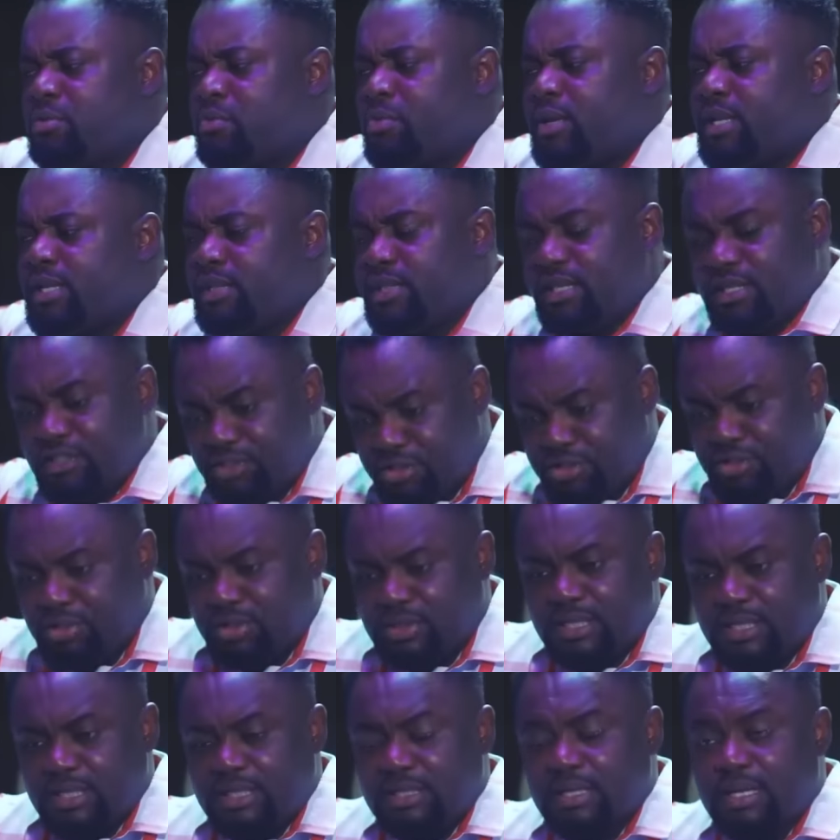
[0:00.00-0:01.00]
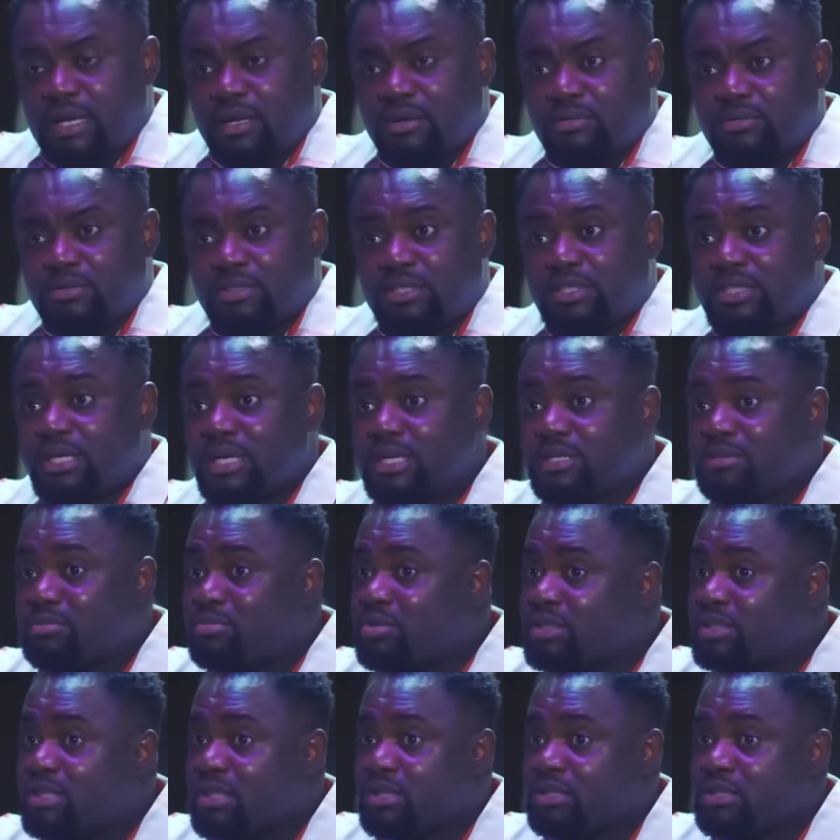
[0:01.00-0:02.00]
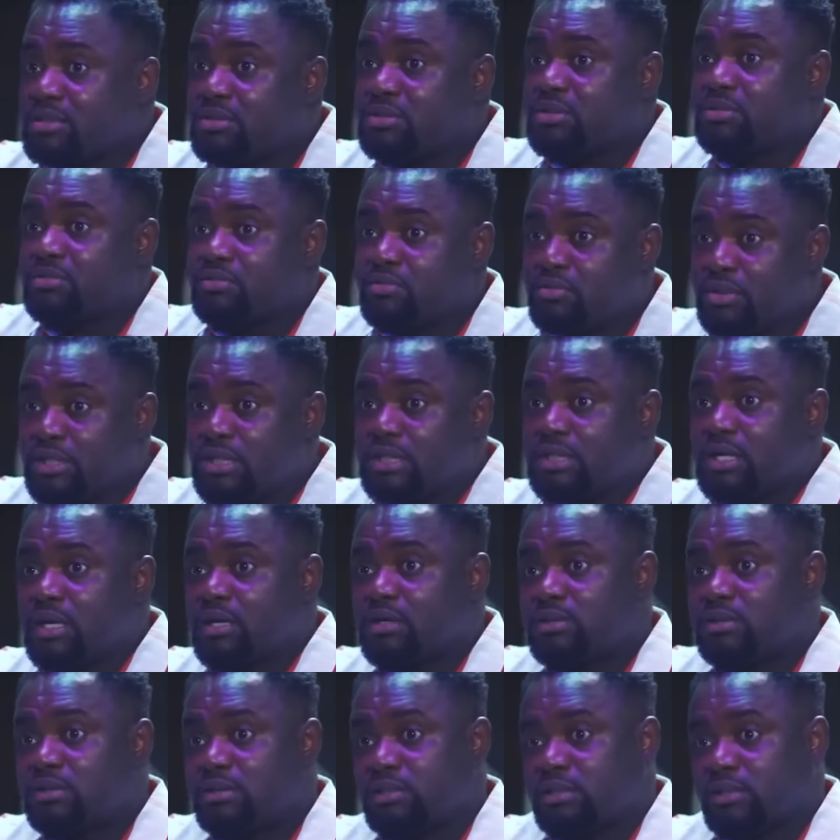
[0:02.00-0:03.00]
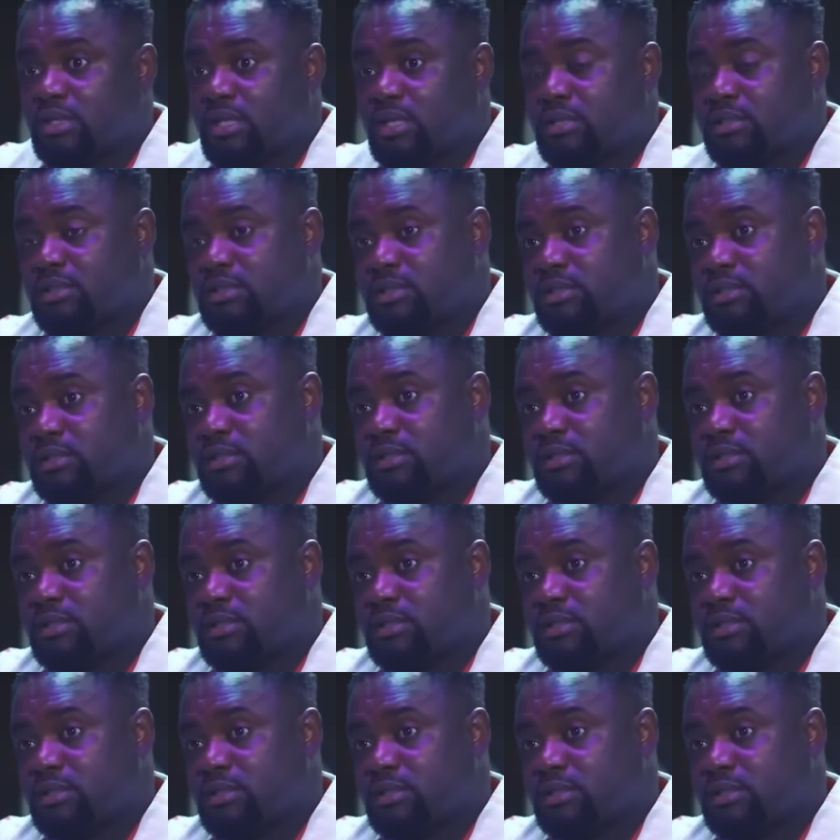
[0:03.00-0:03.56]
With the things she just said now, she has more chances of winning that contract.